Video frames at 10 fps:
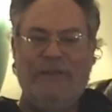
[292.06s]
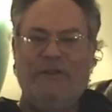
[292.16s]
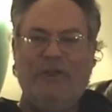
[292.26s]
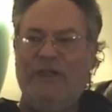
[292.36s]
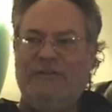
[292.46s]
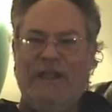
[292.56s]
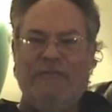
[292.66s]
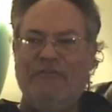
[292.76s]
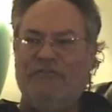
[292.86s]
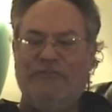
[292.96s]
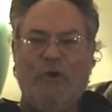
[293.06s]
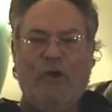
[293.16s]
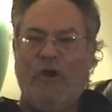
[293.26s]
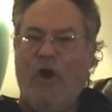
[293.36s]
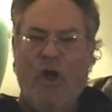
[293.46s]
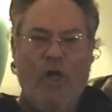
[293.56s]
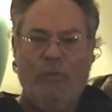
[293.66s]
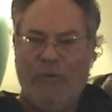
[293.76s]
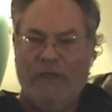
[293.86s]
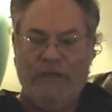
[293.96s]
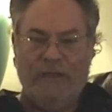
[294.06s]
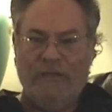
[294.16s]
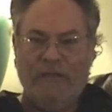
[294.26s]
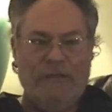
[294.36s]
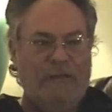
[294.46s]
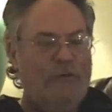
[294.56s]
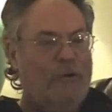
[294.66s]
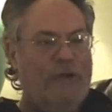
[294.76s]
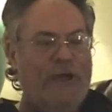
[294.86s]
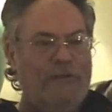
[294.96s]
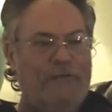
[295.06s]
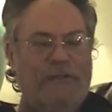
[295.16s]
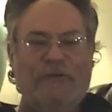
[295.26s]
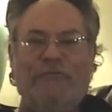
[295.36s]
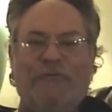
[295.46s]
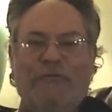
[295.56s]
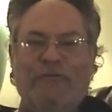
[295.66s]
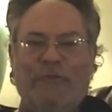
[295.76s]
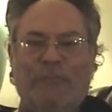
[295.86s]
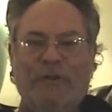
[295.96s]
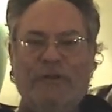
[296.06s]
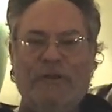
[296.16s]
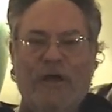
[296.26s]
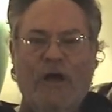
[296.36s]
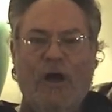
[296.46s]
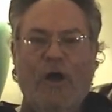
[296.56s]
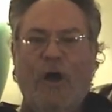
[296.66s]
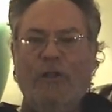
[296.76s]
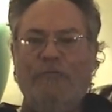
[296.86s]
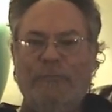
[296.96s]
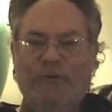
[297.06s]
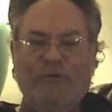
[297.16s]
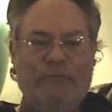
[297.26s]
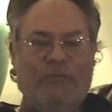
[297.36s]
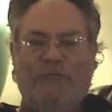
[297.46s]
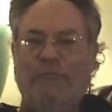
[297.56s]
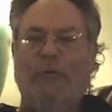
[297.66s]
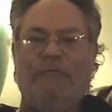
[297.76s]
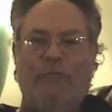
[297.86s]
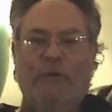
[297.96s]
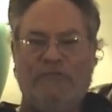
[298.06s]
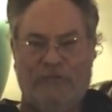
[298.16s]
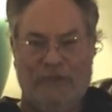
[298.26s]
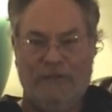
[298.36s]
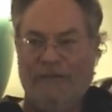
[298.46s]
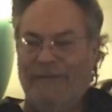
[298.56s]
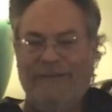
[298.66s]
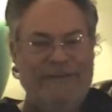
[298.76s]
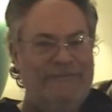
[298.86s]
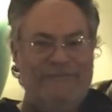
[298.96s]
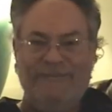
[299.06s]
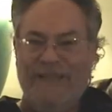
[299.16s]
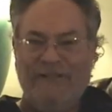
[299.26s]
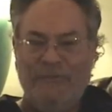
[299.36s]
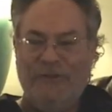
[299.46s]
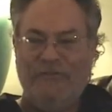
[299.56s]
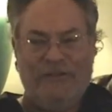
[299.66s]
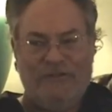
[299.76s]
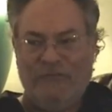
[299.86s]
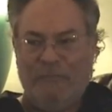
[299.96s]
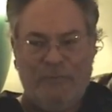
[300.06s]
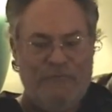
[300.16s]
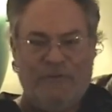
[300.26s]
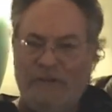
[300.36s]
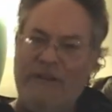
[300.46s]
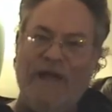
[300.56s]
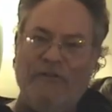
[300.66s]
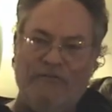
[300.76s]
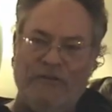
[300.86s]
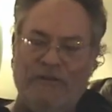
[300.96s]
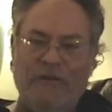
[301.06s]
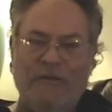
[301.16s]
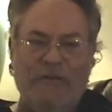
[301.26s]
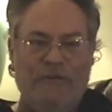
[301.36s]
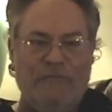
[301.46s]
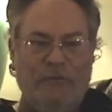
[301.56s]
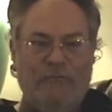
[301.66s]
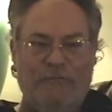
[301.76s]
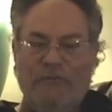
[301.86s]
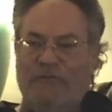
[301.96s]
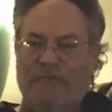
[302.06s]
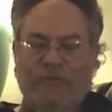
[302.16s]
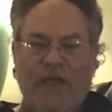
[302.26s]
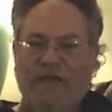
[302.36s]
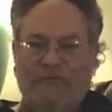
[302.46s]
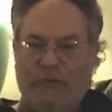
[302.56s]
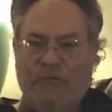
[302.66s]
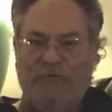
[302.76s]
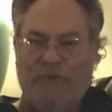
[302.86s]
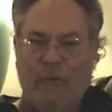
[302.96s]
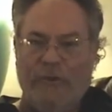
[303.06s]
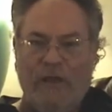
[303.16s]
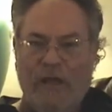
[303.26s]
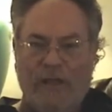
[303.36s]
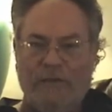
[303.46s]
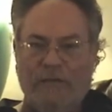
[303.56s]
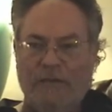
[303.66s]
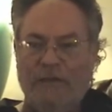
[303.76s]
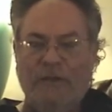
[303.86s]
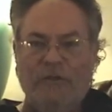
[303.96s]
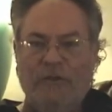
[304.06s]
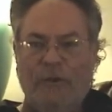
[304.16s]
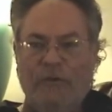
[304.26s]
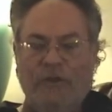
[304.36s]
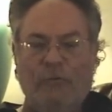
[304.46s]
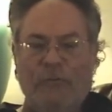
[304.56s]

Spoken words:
being led down this dark hallway, or how did Leonard Stringfield put it? A hall of mirrors with a floor of quicksand. That's exactly what it's like. That's a perfect analogy for this fiasco that's going on. You know,